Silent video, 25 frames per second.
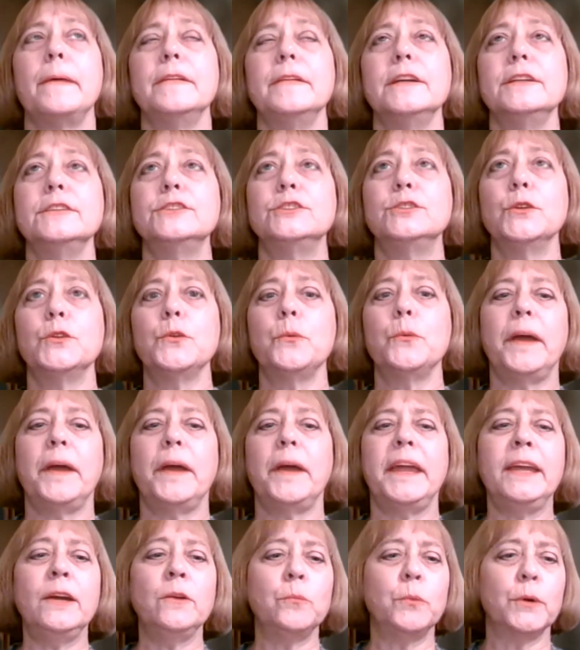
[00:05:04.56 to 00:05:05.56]
So the way
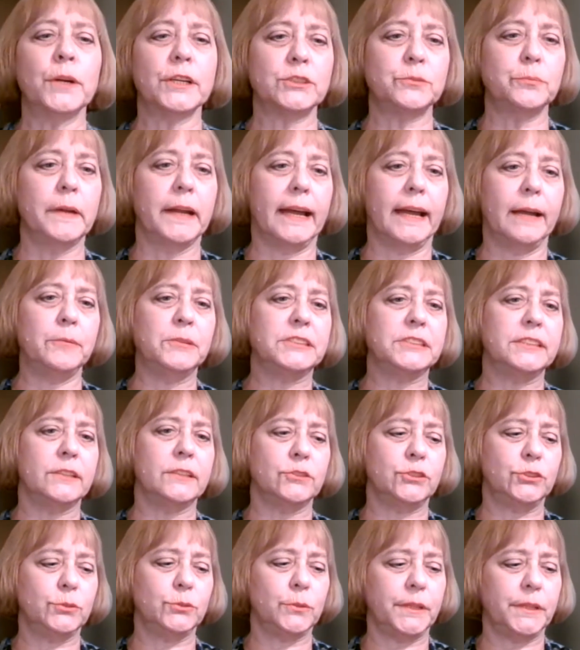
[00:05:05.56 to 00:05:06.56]
it worked when I was
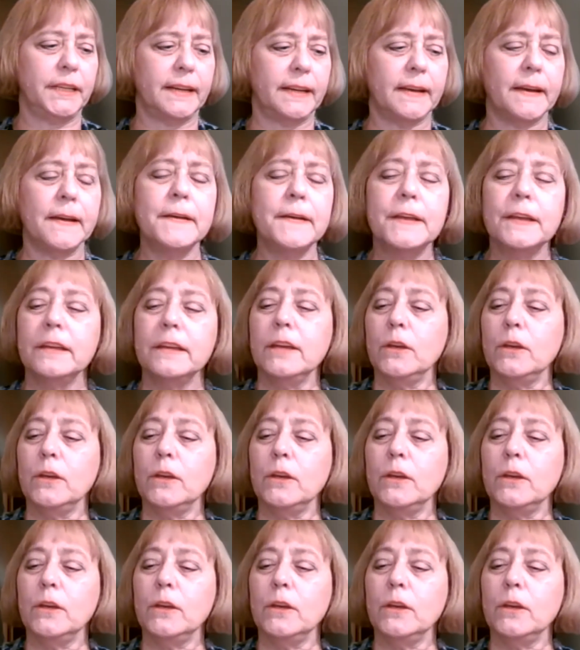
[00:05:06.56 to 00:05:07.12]
there, Julia,